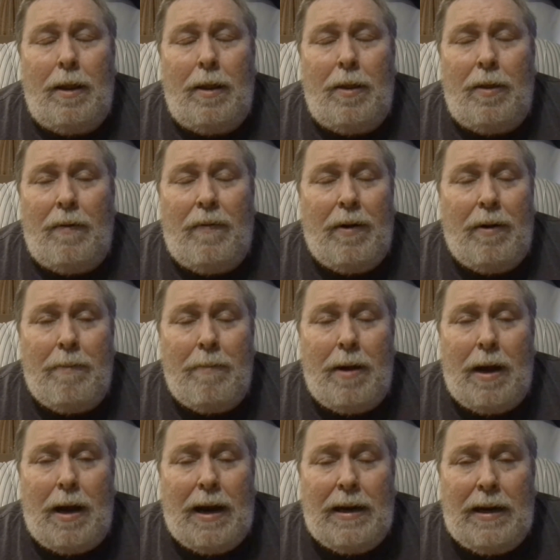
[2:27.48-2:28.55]
the very
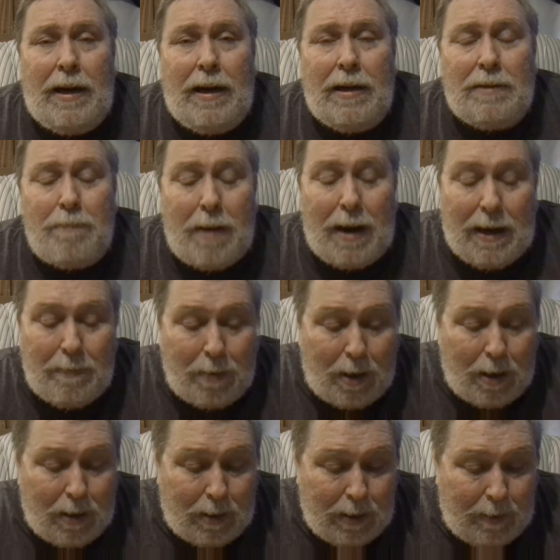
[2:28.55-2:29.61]
idea is
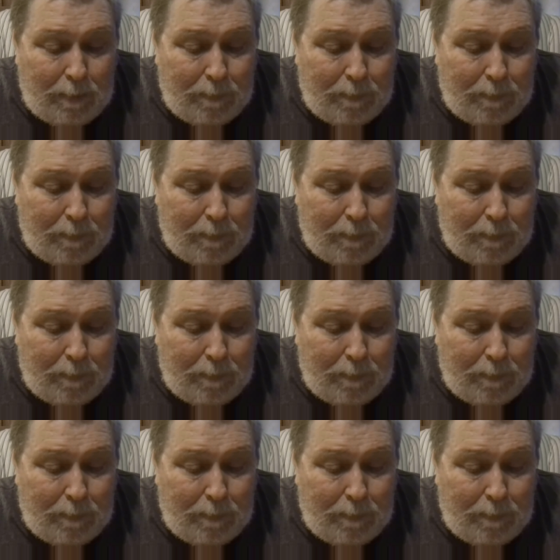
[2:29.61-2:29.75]
mind-boggling.